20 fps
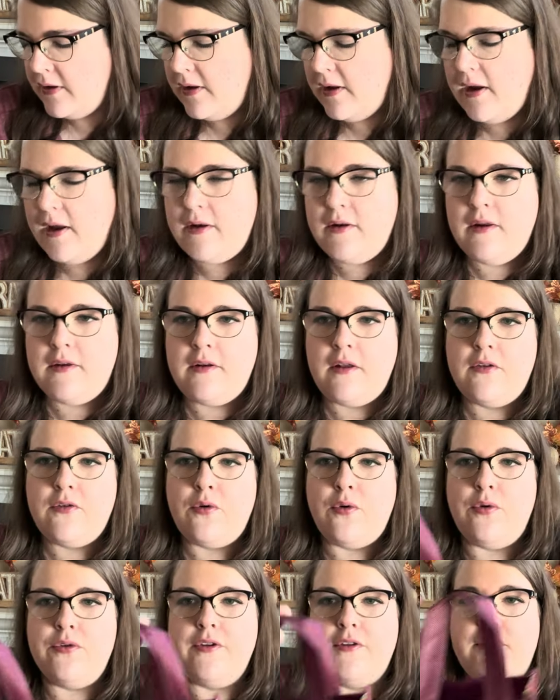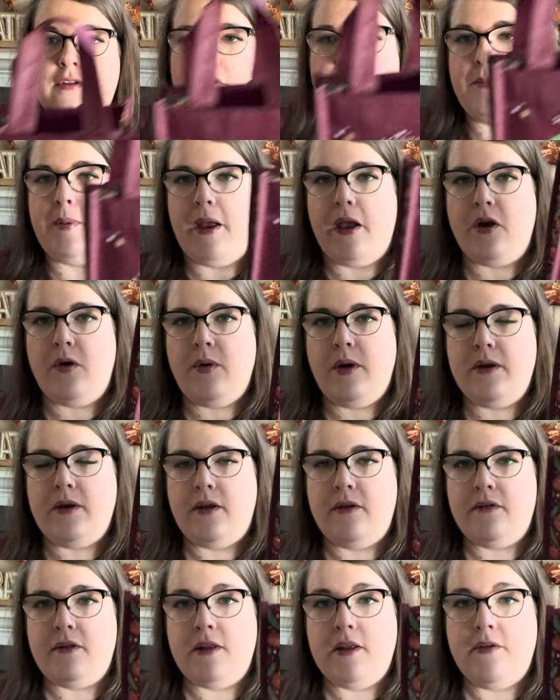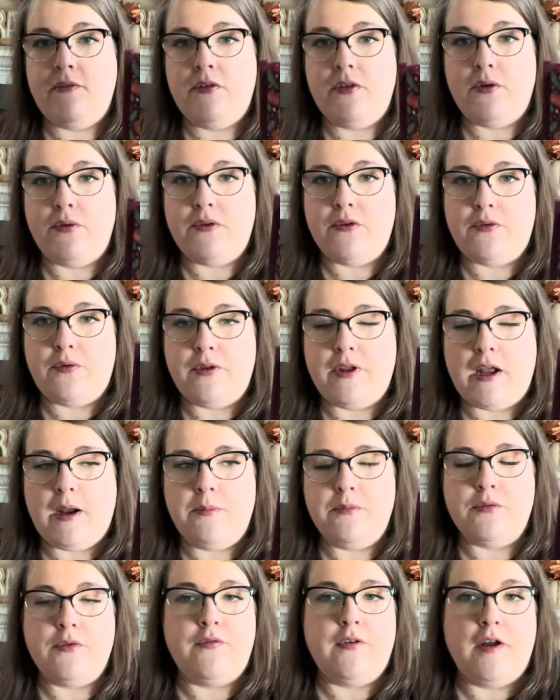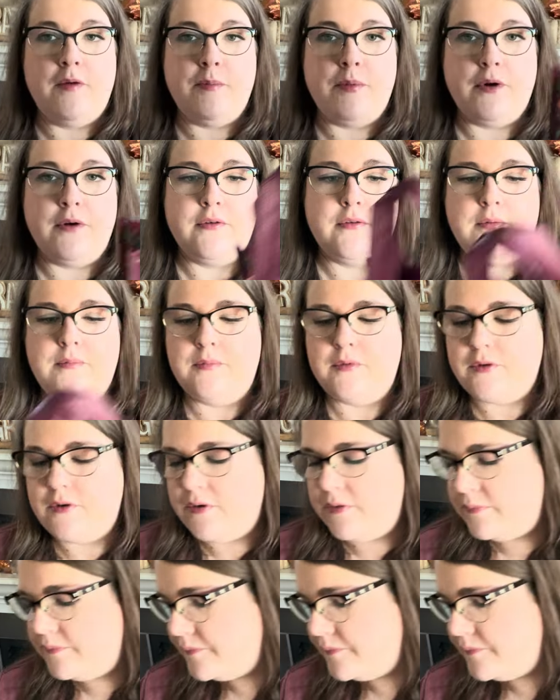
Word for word: And it does hold a six pack quite nicely, even though this only comes with five bars. So